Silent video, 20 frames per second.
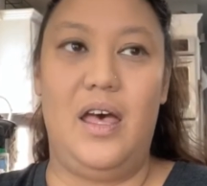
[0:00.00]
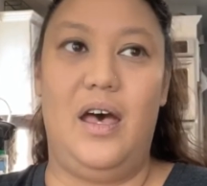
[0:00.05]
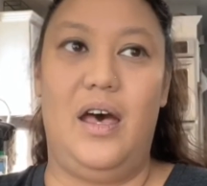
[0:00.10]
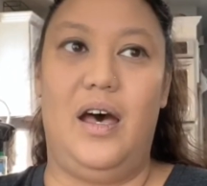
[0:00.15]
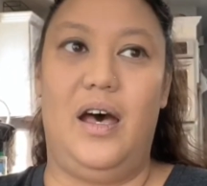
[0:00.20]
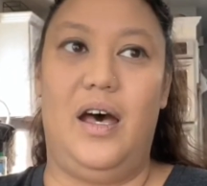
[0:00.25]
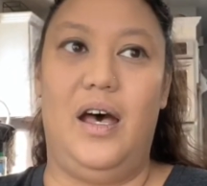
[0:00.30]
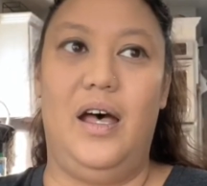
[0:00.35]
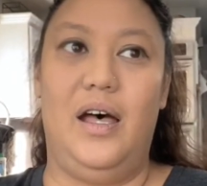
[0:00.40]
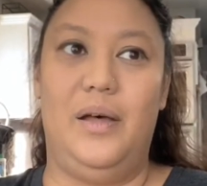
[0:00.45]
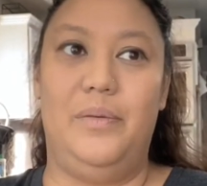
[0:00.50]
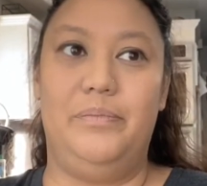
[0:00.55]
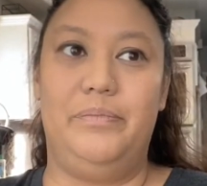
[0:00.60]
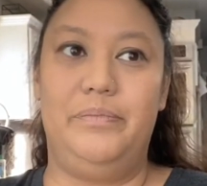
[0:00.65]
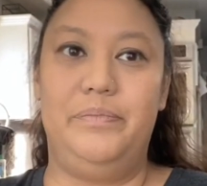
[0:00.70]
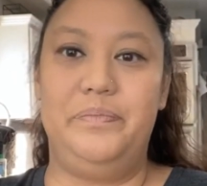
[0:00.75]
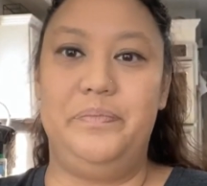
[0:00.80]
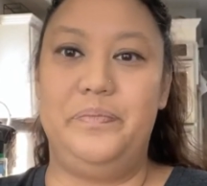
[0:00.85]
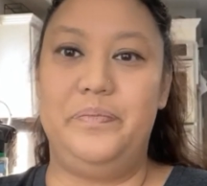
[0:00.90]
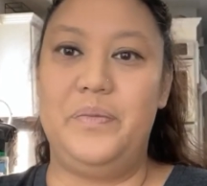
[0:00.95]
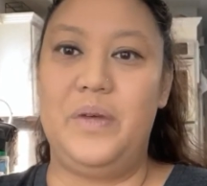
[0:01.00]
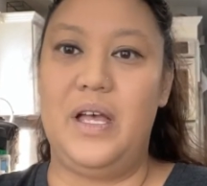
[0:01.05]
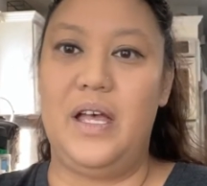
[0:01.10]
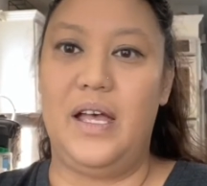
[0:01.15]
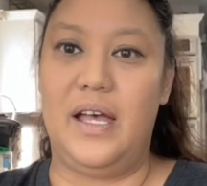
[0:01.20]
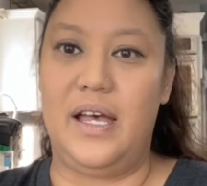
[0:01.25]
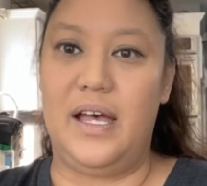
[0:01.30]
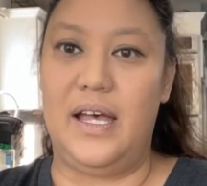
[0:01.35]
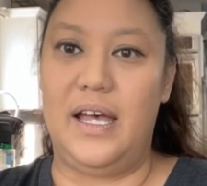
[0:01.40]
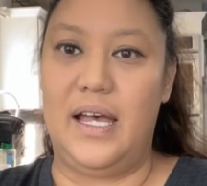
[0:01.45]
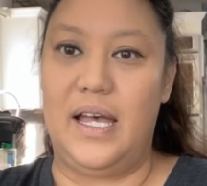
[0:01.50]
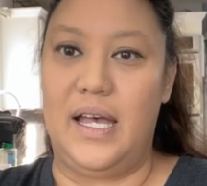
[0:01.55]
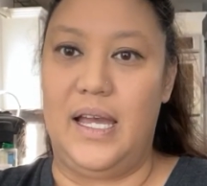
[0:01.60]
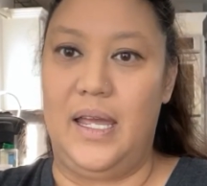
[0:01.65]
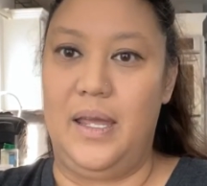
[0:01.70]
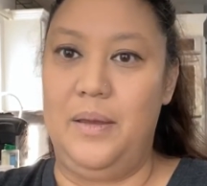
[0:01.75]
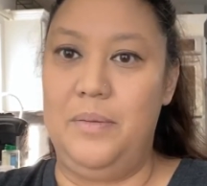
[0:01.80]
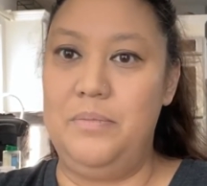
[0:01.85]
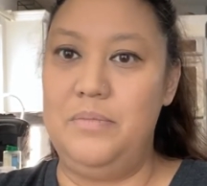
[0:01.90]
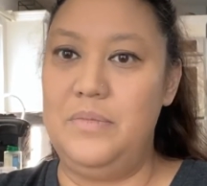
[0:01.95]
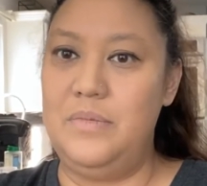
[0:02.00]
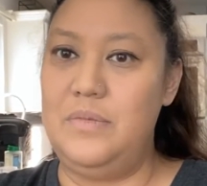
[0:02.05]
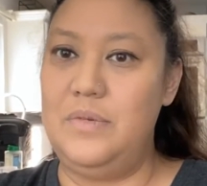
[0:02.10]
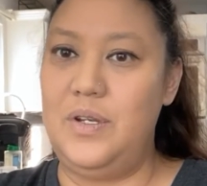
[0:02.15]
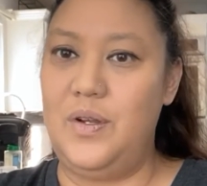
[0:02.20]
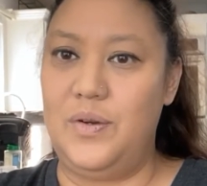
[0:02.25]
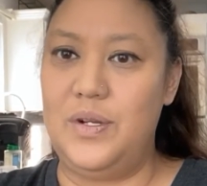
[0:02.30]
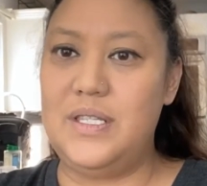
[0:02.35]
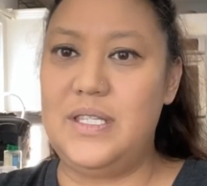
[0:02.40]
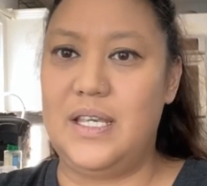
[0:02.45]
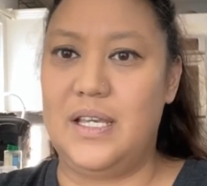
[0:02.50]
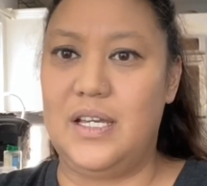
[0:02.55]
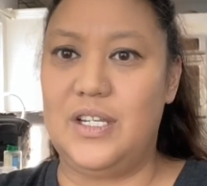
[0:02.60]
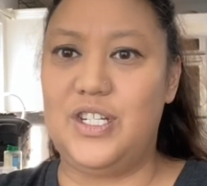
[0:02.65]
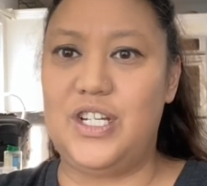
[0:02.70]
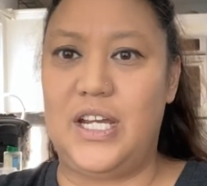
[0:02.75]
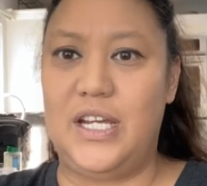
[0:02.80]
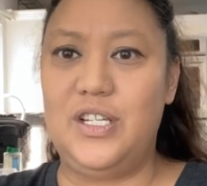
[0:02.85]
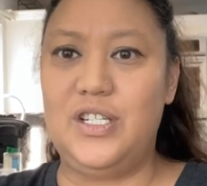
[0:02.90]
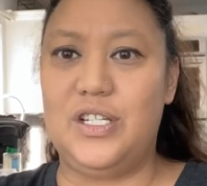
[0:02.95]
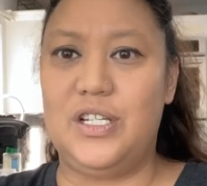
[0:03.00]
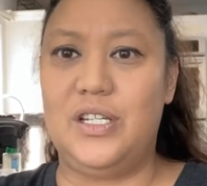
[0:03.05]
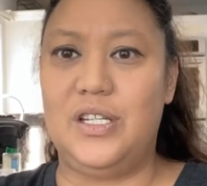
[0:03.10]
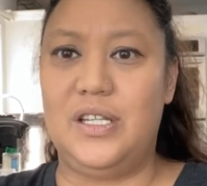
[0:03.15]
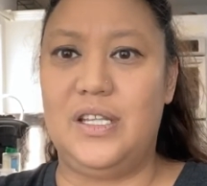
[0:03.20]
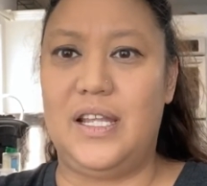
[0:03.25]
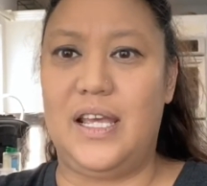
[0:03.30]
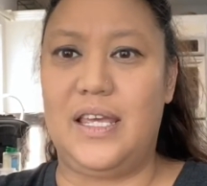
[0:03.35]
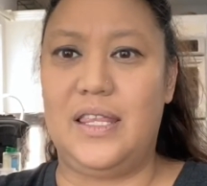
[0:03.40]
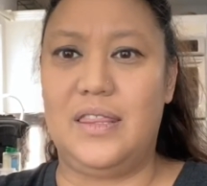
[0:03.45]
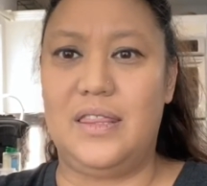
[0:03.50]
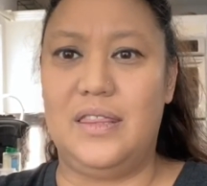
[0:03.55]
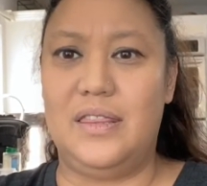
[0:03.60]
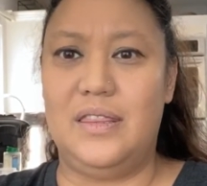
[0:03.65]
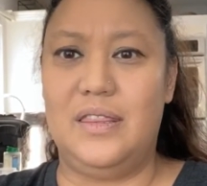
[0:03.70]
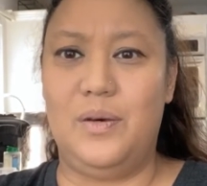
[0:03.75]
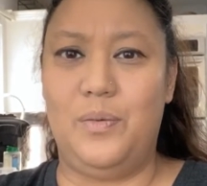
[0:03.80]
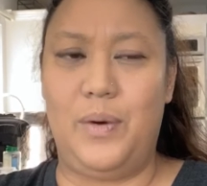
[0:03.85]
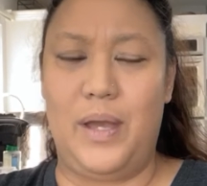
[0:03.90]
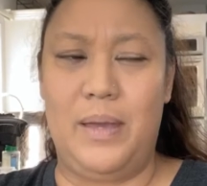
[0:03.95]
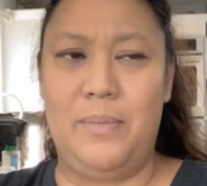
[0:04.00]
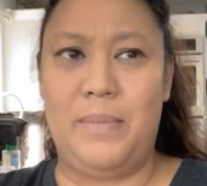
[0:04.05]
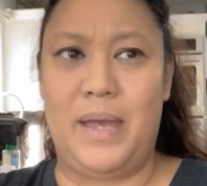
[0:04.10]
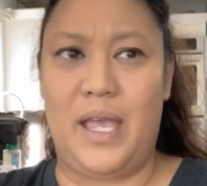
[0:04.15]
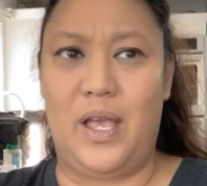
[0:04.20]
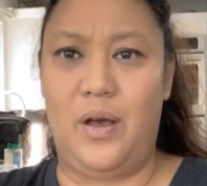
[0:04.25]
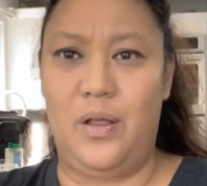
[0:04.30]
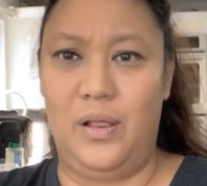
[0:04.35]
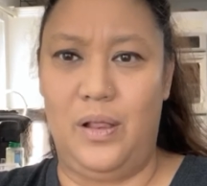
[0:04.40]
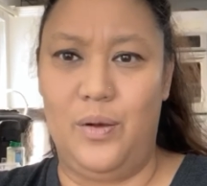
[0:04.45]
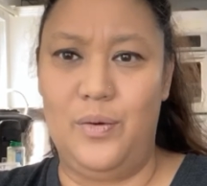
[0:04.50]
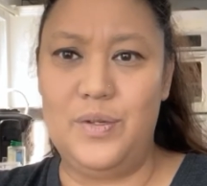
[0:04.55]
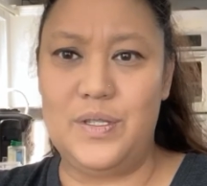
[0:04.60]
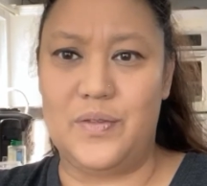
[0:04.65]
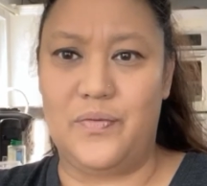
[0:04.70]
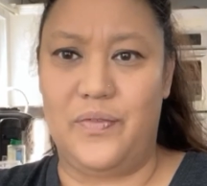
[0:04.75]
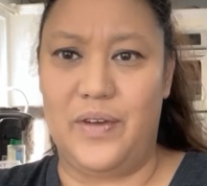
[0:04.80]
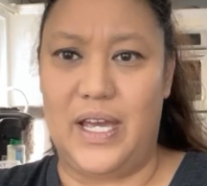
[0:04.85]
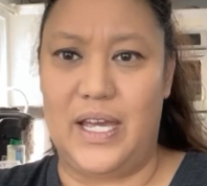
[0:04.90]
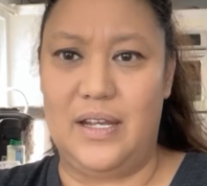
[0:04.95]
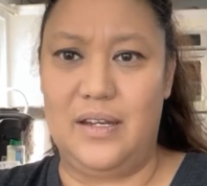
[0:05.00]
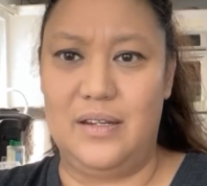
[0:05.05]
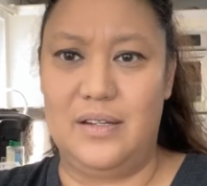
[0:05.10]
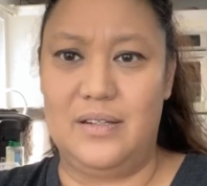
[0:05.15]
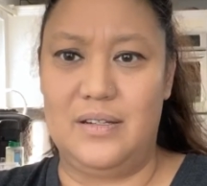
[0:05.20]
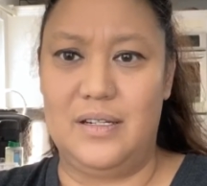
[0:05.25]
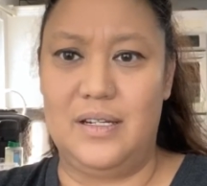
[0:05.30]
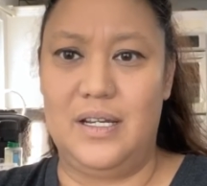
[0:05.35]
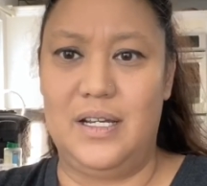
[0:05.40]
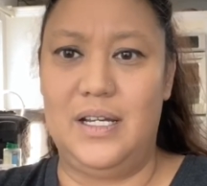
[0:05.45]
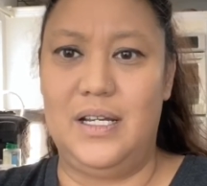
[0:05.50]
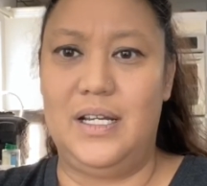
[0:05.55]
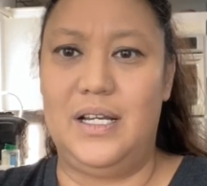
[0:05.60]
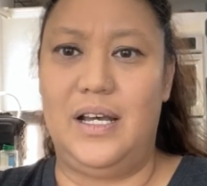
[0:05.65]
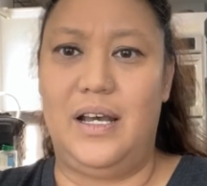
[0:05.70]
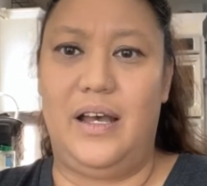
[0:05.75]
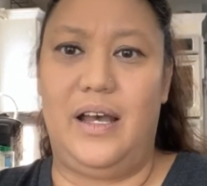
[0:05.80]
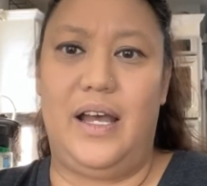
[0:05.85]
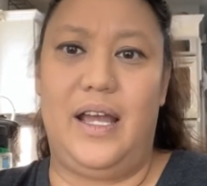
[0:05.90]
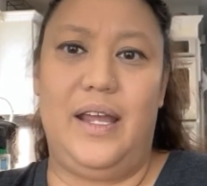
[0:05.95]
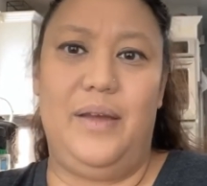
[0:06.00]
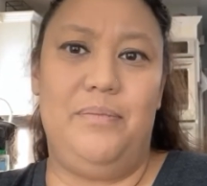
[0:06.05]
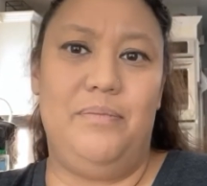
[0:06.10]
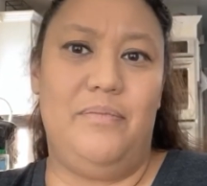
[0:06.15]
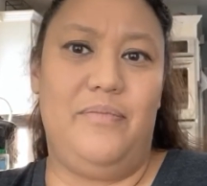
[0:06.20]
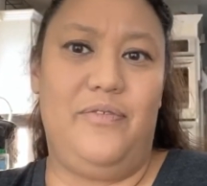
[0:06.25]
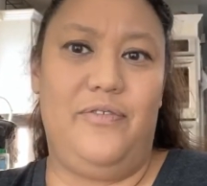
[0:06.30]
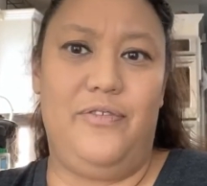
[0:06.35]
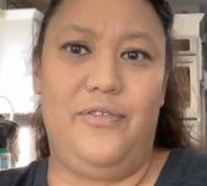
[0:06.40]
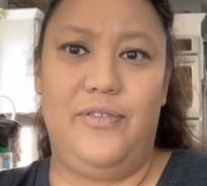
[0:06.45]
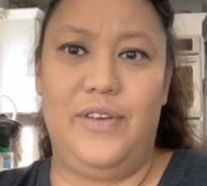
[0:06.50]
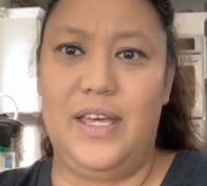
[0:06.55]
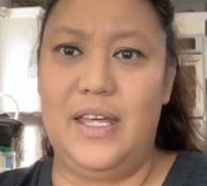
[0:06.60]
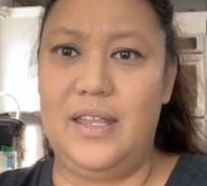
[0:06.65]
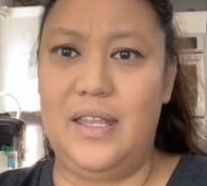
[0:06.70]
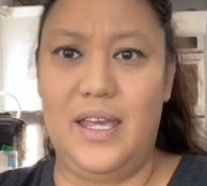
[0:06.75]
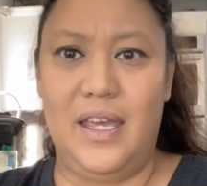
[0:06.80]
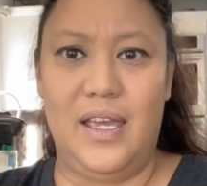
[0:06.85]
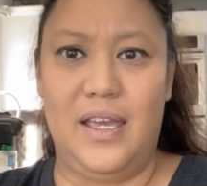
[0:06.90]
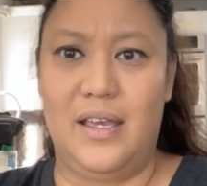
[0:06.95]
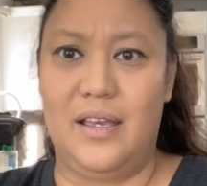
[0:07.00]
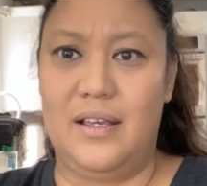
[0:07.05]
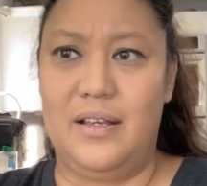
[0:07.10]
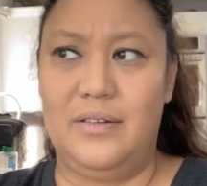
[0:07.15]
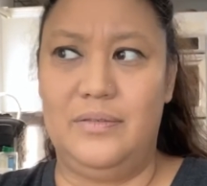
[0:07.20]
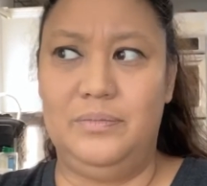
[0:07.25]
I'm noticing a change in the way my clothes fit. I'm feeling